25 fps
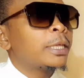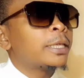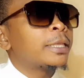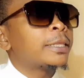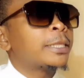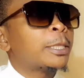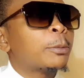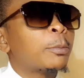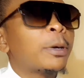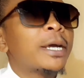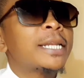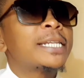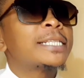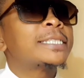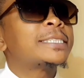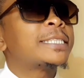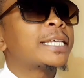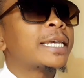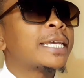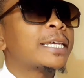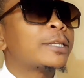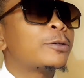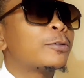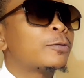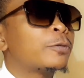The man is the
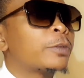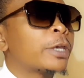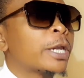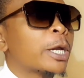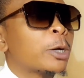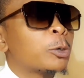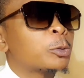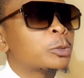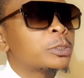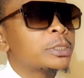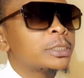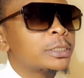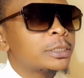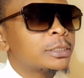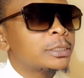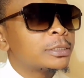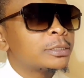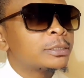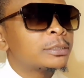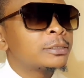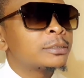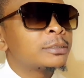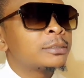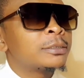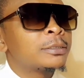head of the house.
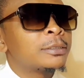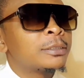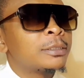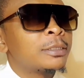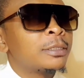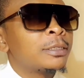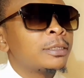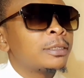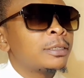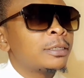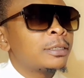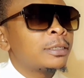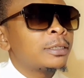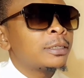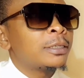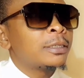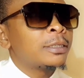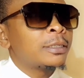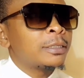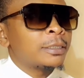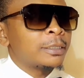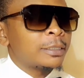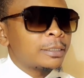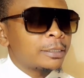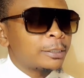
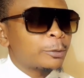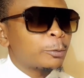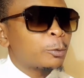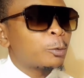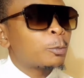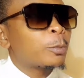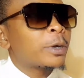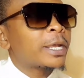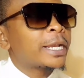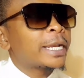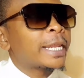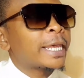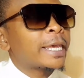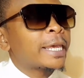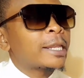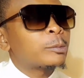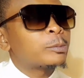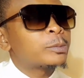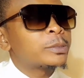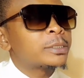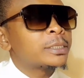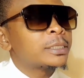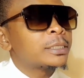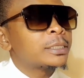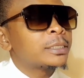The woman
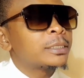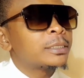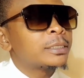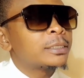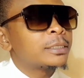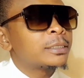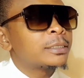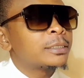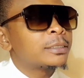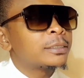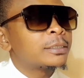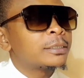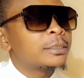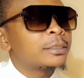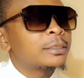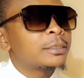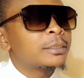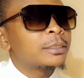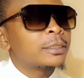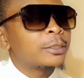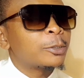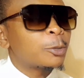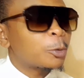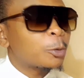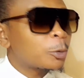helps.
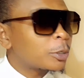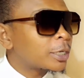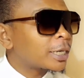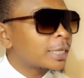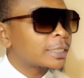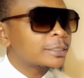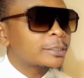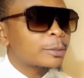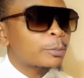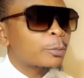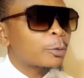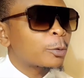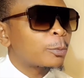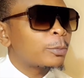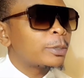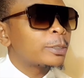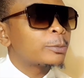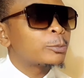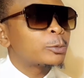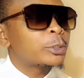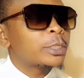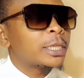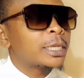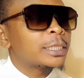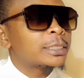No one has a problem
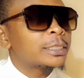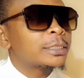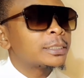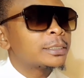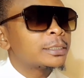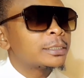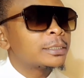with that.